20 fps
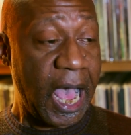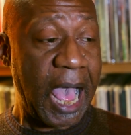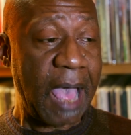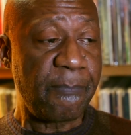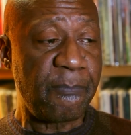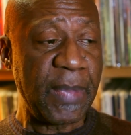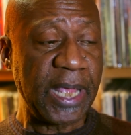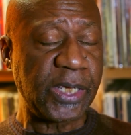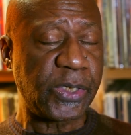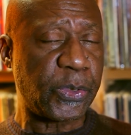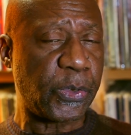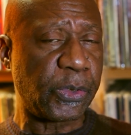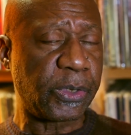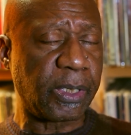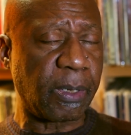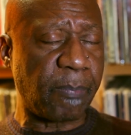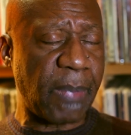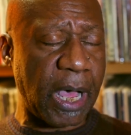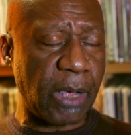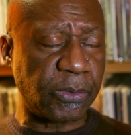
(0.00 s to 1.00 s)
I
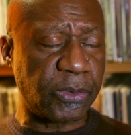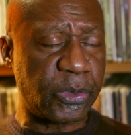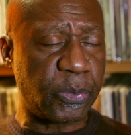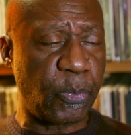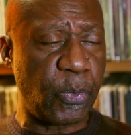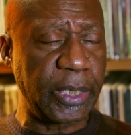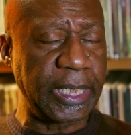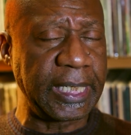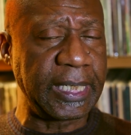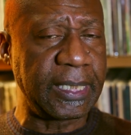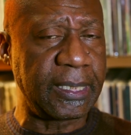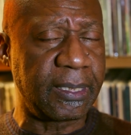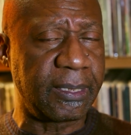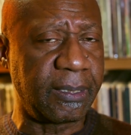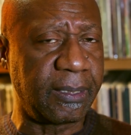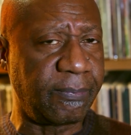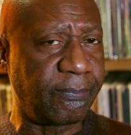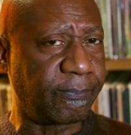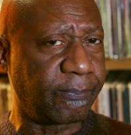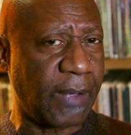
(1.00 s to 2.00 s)
mentored about
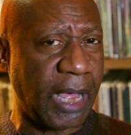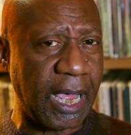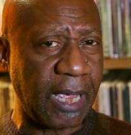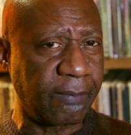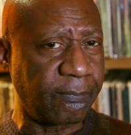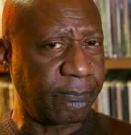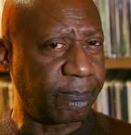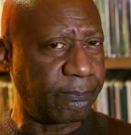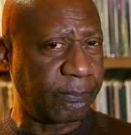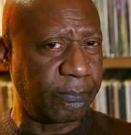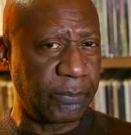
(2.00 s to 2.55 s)
25